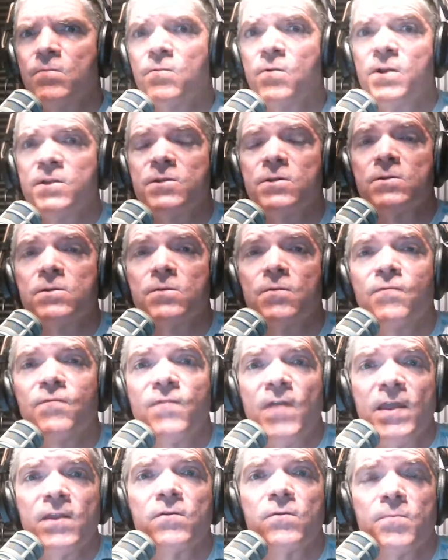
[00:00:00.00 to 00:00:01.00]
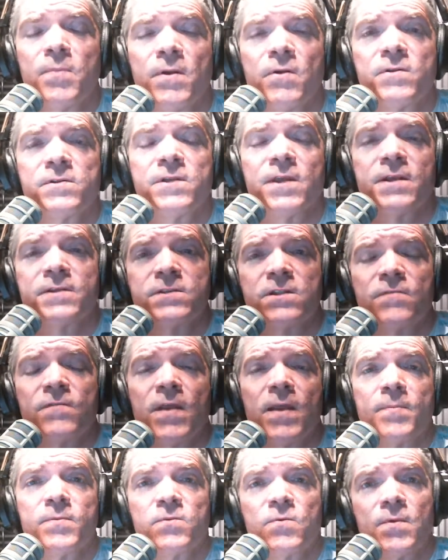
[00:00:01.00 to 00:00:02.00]
recent fatal bear attacks that
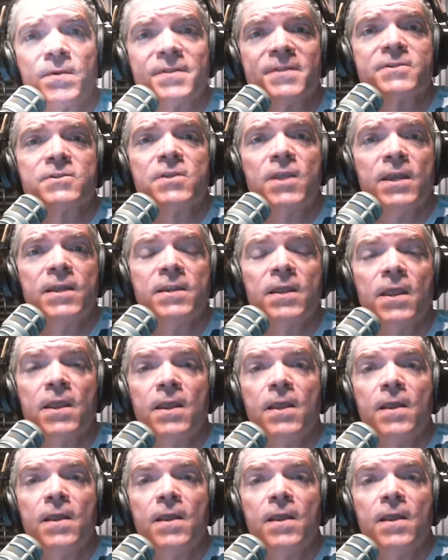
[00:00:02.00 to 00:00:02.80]
have happened around the state.